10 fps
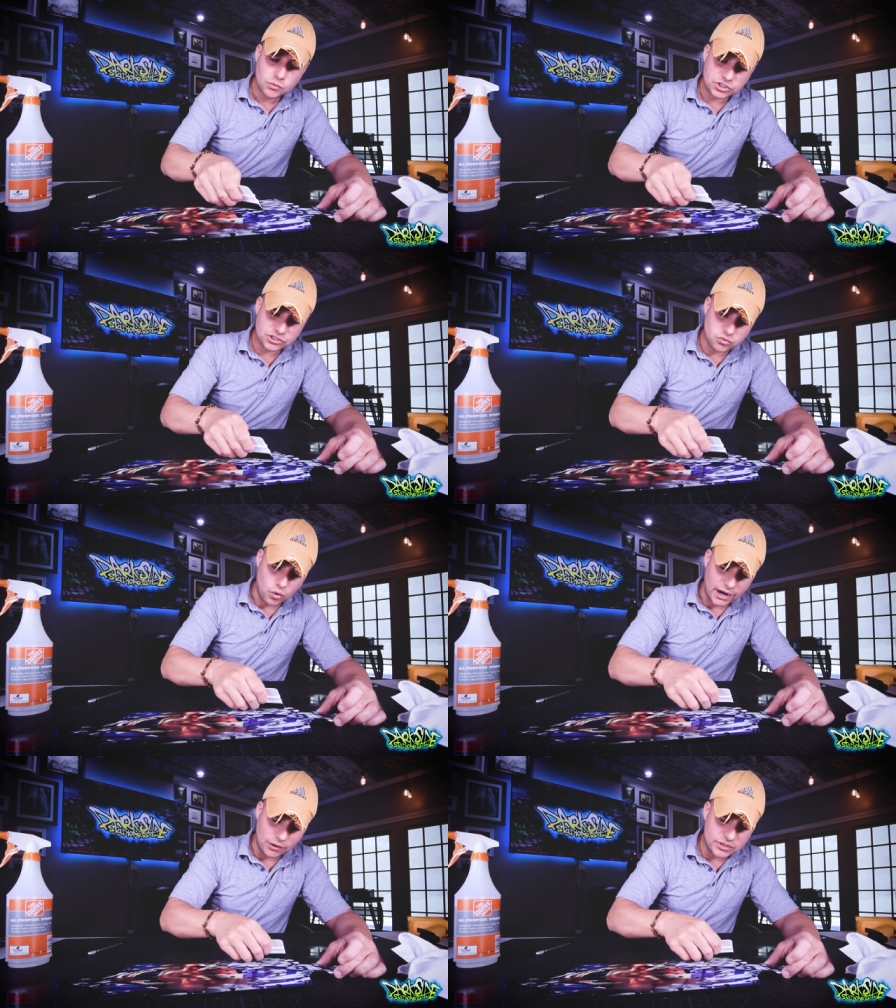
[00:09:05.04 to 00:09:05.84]
which is
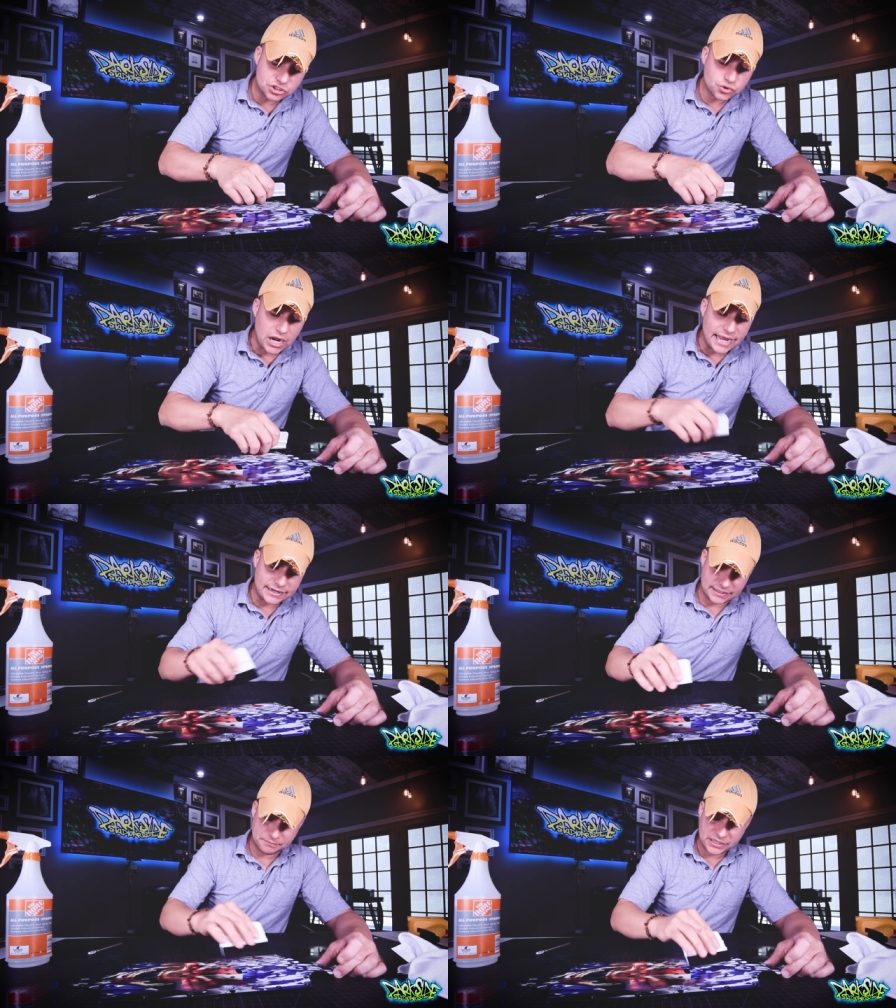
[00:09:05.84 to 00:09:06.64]
why we
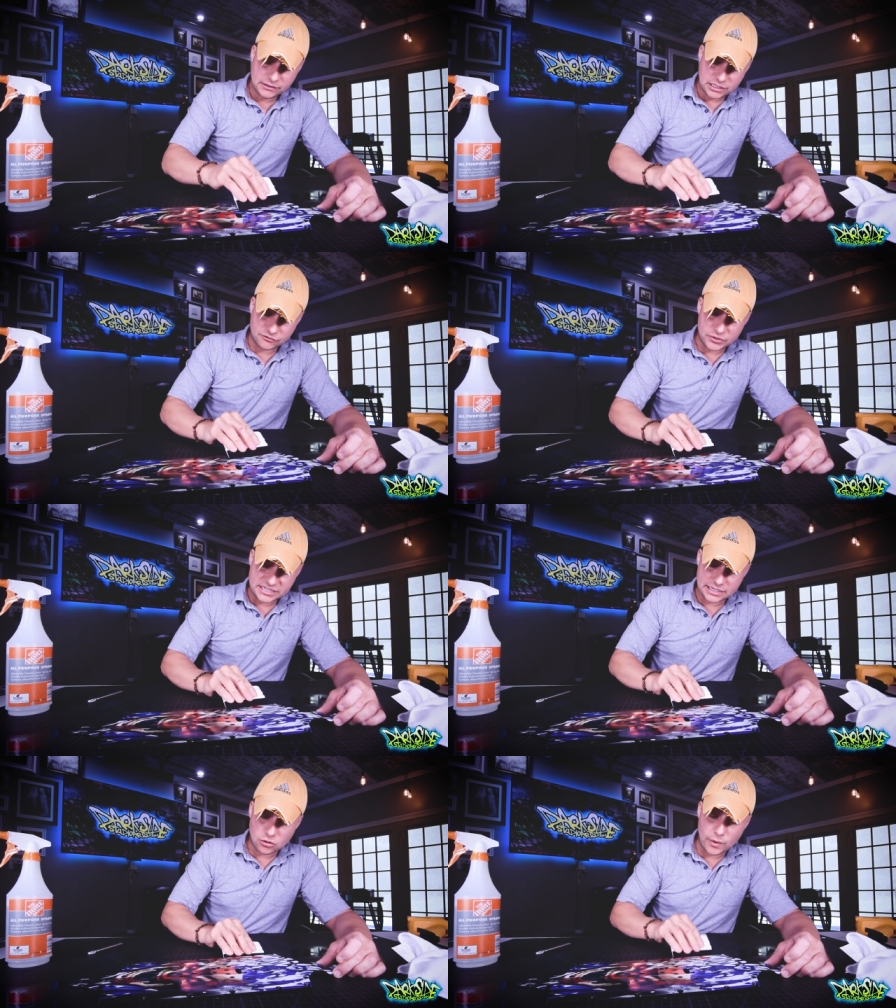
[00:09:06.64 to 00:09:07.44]
dried it. If we
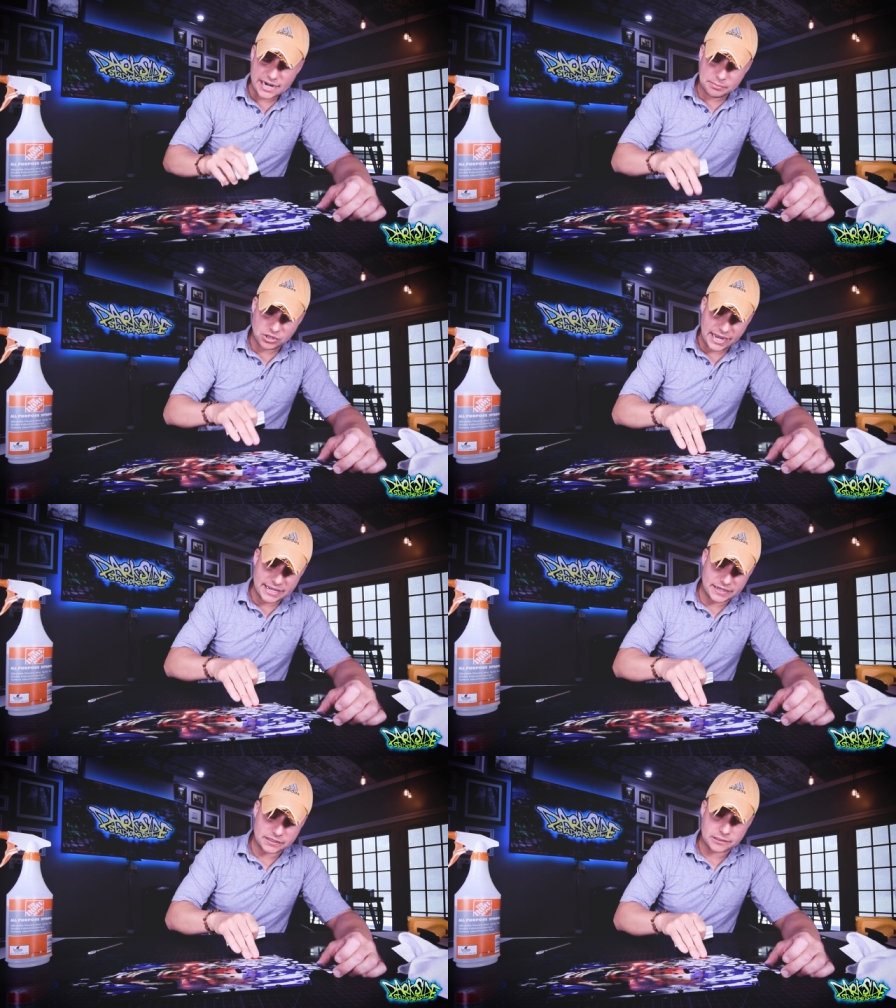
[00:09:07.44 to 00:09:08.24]
did a wet apply
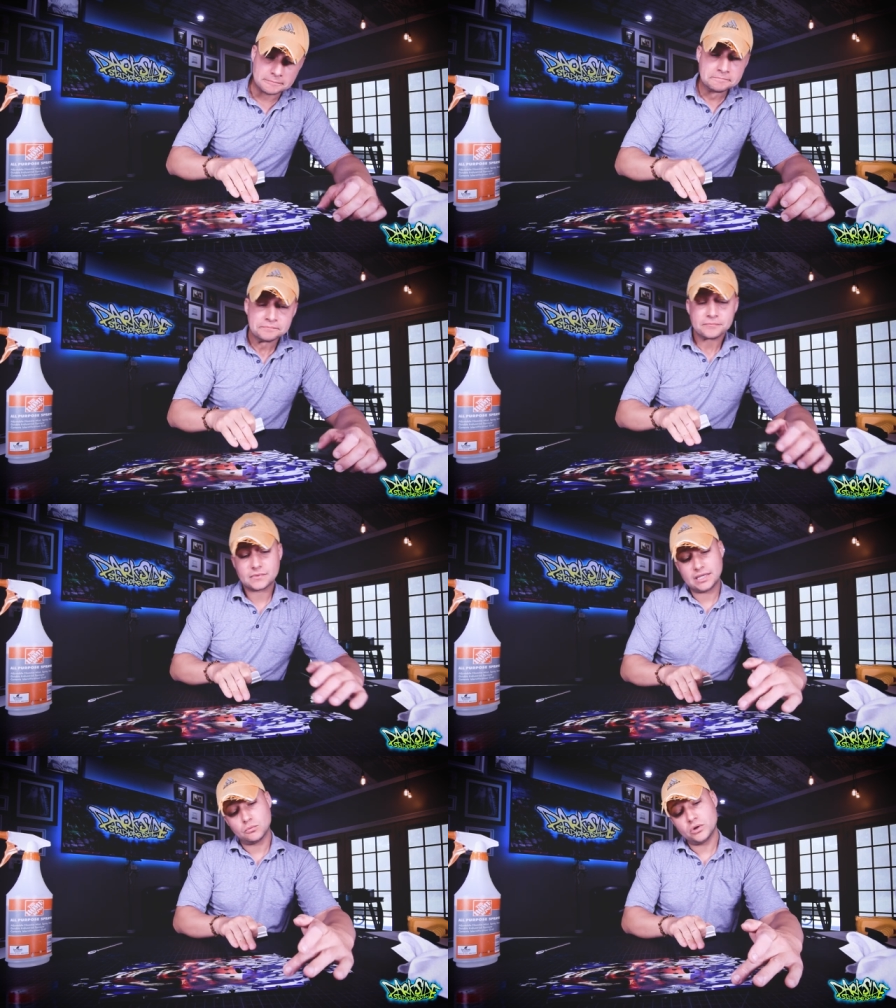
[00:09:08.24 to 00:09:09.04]
here,
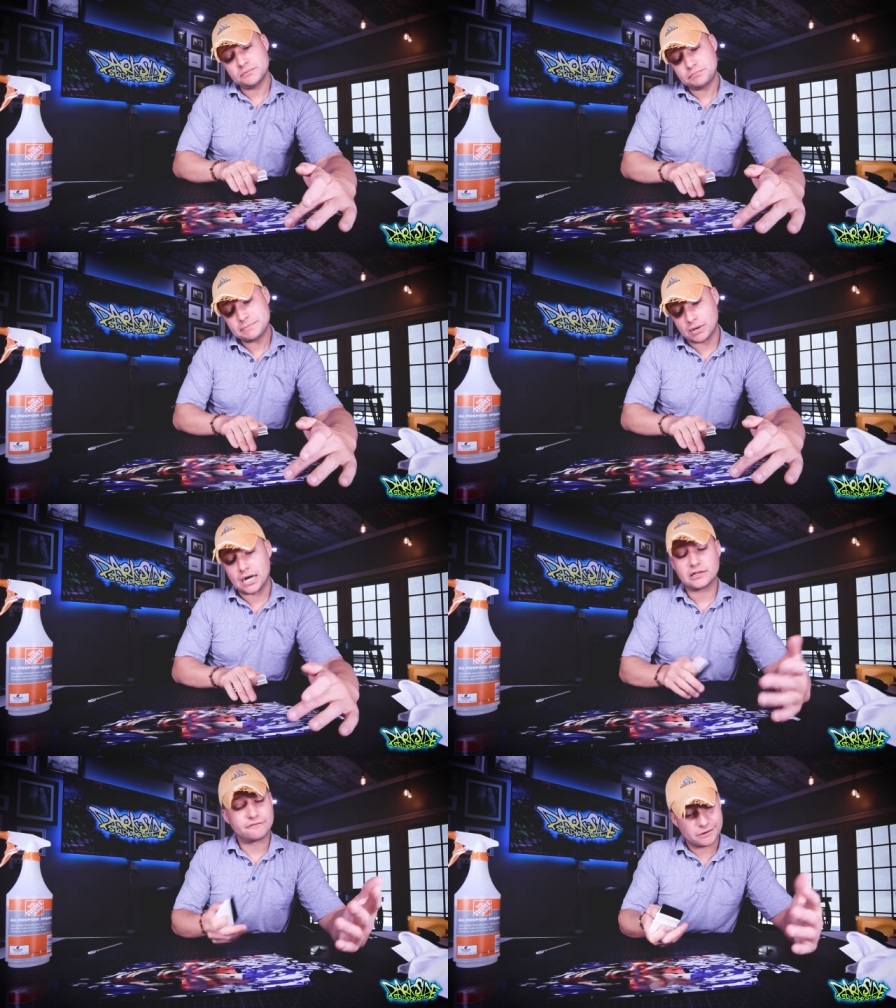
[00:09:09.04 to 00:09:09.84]
it wouldn't be
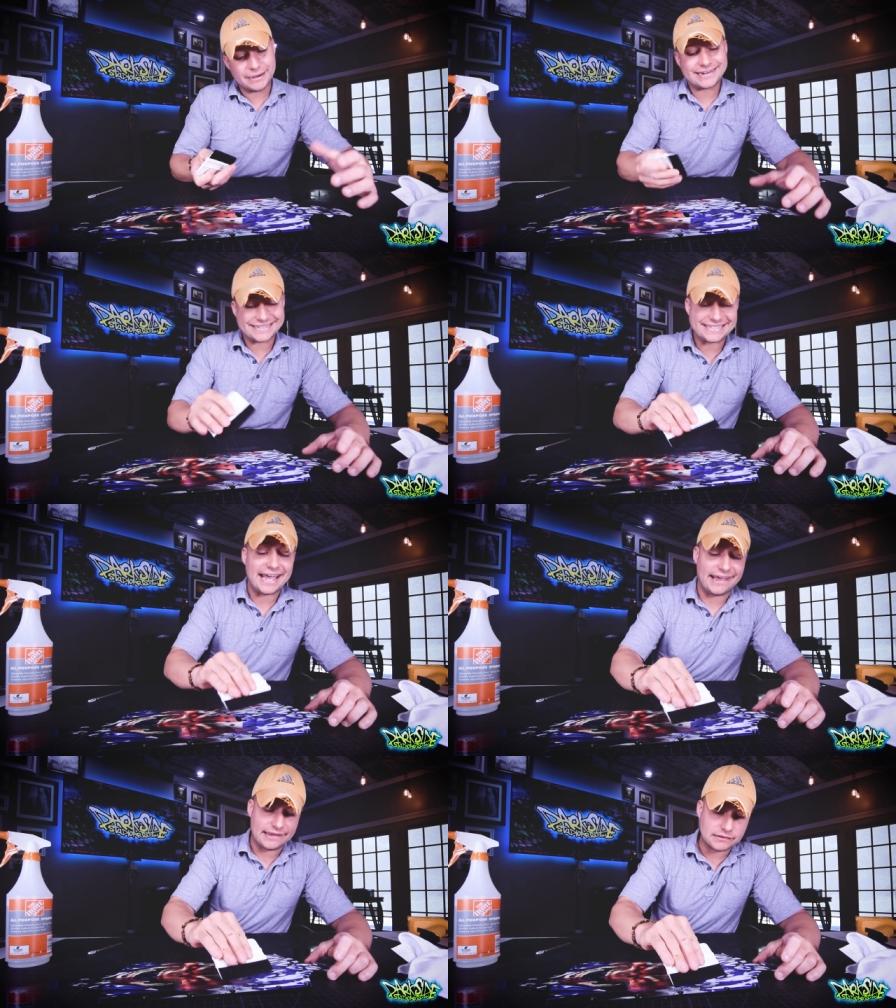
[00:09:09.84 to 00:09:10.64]
bonded for about a
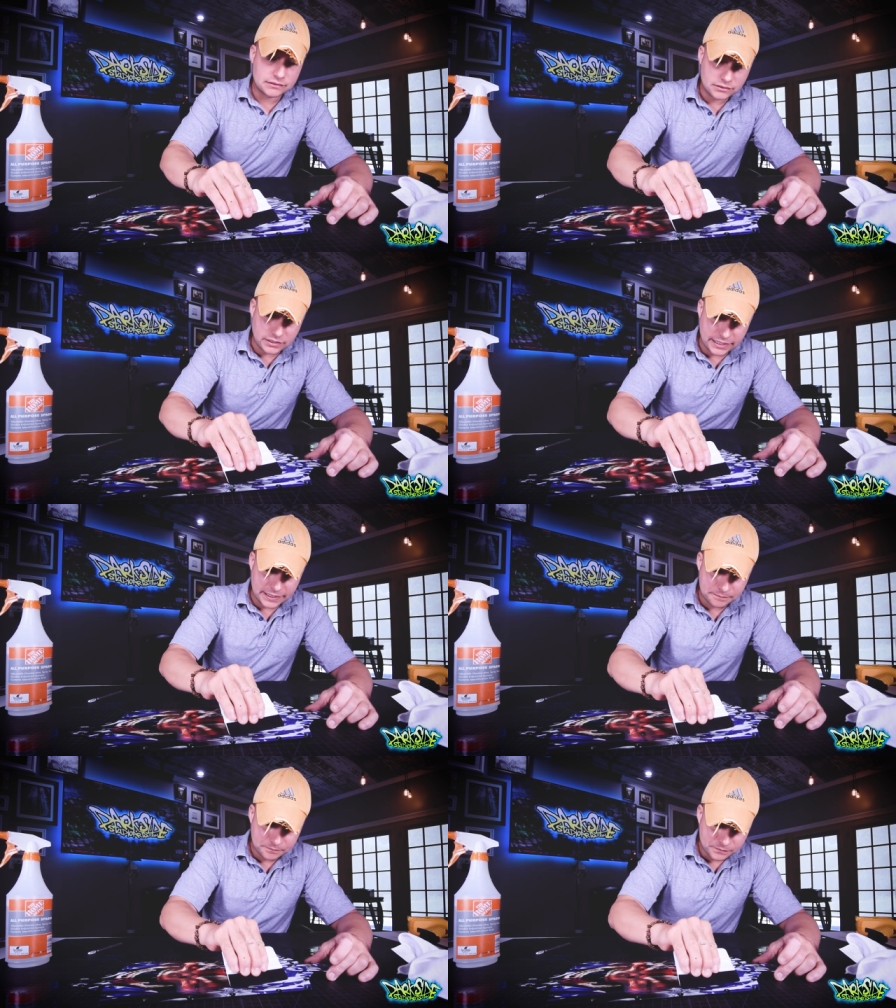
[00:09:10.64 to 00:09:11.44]
day,
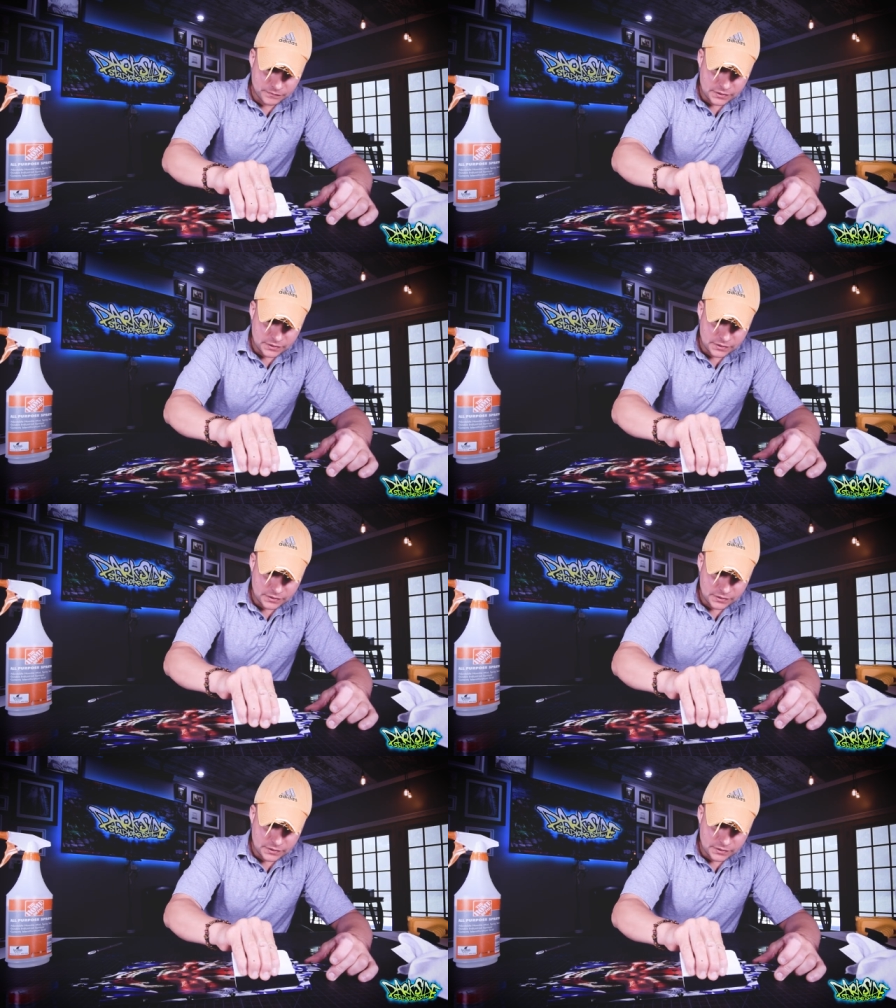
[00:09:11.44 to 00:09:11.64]
okay?